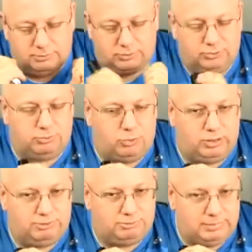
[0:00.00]
but there's
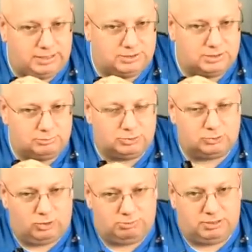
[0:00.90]
more information per
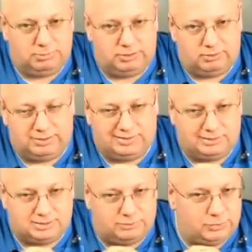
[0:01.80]
square millimeter on the
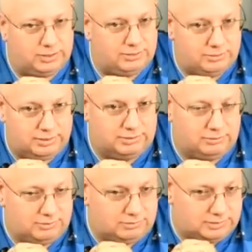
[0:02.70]
D7100 than
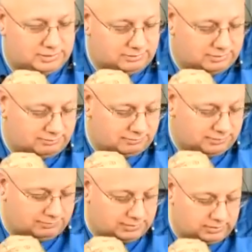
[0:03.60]
there is the
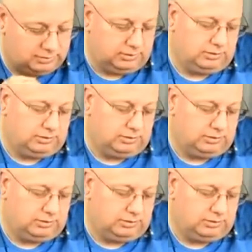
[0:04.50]
D750